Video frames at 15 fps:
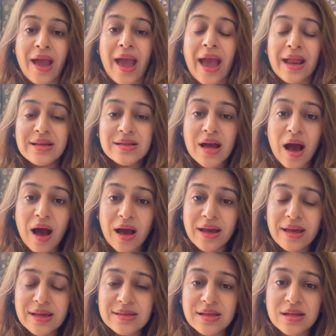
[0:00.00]
And
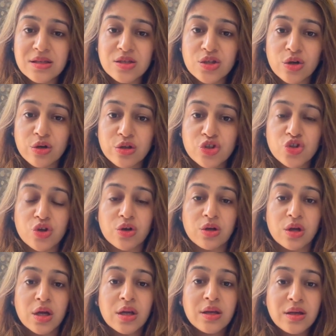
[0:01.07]
I as a
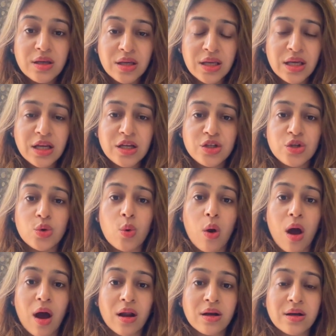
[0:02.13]
researcher need
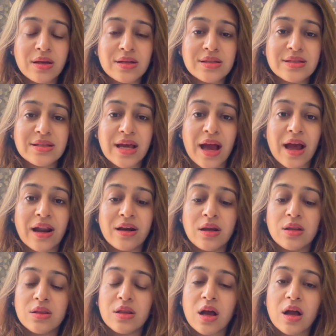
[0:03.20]
to
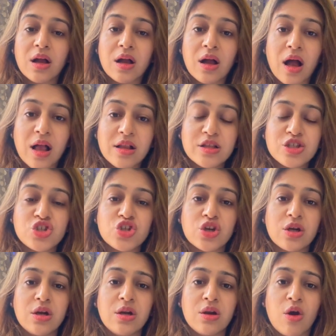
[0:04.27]
understand the
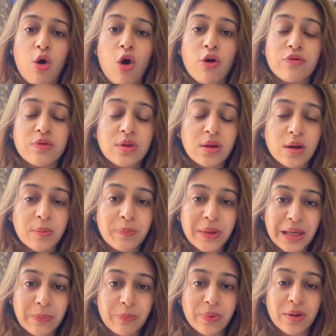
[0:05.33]
culture of the
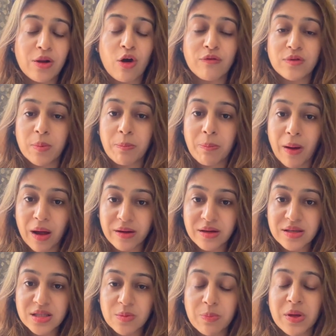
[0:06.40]
people, of the
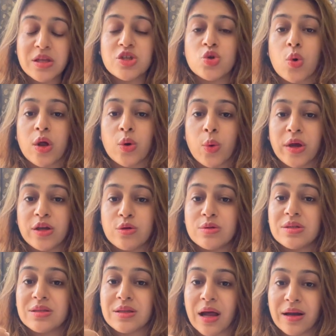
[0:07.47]
participants who are going
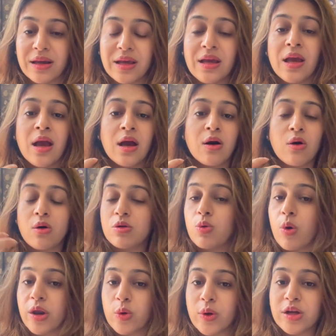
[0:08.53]
to study or
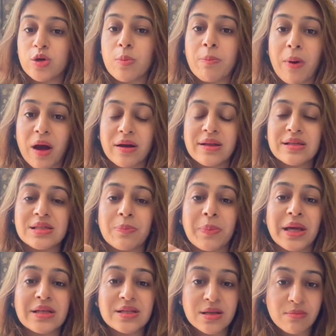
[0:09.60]
who are going to
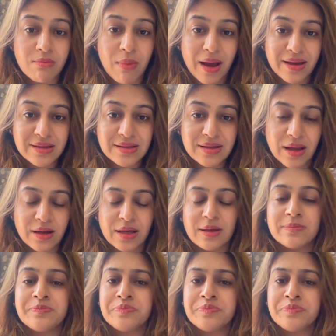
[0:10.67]
participate in my study.